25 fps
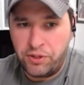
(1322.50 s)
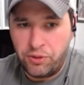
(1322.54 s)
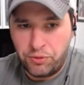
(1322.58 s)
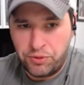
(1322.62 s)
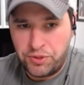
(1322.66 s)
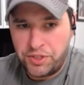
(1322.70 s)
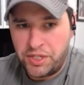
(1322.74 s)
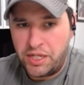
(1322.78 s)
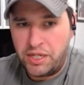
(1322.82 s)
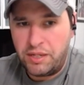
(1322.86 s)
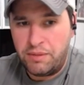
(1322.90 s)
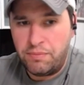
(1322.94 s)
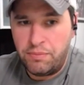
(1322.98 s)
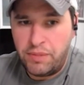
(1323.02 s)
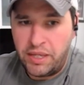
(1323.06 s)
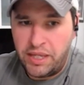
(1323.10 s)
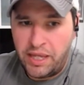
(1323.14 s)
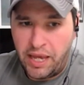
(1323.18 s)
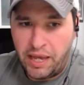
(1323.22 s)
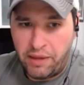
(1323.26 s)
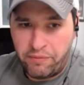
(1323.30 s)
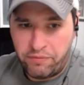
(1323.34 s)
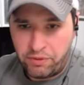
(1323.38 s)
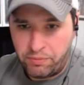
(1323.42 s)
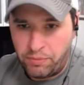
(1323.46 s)
your team me
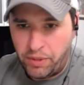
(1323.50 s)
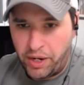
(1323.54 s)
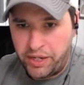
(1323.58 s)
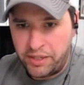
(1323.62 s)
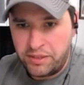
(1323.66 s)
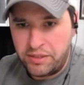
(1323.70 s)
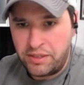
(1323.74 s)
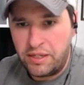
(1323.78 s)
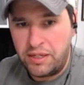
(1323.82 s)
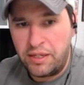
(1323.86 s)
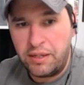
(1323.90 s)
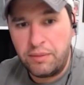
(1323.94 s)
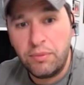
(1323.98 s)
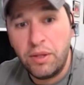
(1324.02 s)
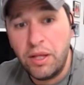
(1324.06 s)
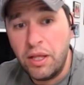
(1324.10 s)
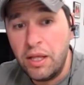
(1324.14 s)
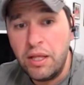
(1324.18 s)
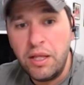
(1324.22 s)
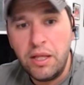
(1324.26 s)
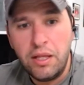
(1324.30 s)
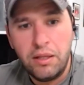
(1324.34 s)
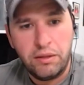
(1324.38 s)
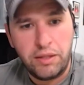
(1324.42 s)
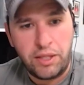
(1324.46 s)
having my team
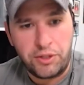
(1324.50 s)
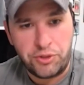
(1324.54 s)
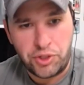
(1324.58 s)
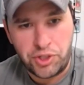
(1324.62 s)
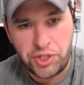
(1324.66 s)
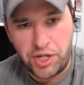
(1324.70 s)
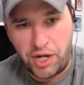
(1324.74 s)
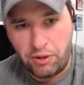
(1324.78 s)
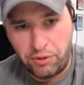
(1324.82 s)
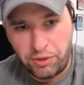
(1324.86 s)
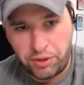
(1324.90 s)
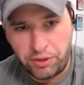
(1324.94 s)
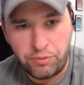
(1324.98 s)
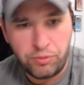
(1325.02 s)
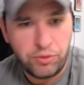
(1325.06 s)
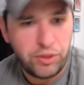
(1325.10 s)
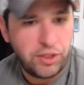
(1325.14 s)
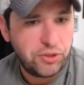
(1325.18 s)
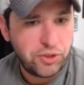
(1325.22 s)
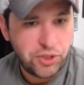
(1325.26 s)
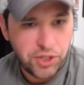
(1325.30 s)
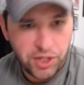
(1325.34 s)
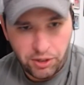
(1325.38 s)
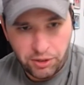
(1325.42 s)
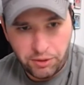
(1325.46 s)
let's share the
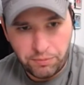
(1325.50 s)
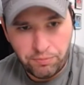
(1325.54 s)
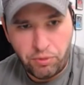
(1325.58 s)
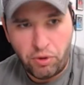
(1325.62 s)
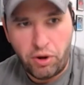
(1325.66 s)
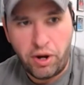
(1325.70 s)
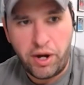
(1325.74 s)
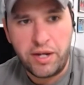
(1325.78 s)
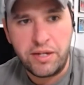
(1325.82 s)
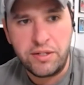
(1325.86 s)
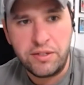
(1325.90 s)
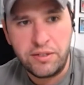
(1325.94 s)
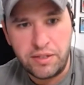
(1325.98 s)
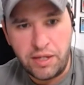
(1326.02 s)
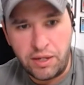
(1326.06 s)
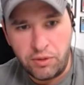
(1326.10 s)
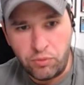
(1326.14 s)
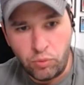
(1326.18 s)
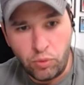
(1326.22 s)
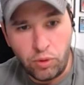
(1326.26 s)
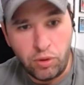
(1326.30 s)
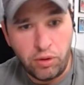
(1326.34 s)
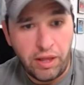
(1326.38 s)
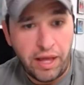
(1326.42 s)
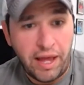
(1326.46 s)
let's share the price
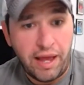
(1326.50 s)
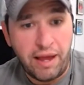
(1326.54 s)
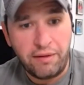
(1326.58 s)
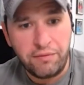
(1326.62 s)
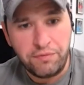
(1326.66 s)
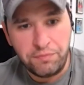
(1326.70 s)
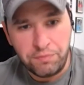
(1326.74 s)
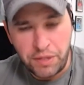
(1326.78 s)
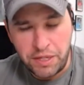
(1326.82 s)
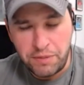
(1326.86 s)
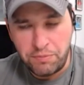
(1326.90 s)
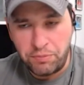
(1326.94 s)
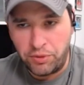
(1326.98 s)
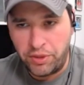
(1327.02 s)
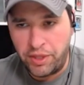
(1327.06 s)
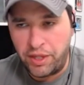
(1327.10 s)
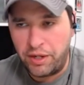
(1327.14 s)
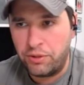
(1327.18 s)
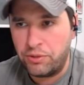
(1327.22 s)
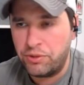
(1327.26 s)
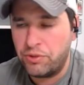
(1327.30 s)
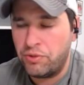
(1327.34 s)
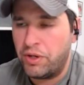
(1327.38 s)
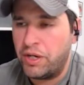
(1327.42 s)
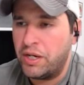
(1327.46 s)
and we'll have people that
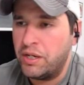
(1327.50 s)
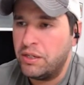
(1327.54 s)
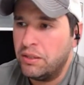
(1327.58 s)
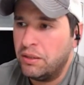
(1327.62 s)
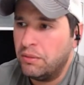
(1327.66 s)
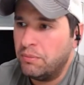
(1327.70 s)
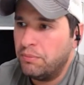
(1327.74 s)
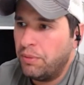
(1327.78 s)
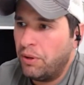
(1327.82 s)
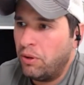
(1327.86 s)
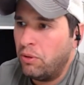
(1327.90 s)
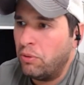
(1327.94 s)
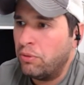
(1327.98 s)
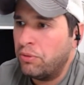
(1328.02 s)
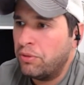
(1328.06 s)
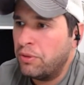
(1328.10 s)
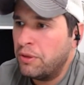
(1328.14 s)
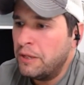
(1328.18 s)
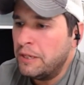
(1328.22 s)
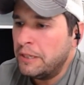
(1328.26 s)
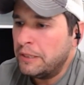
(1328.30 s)
are trained in both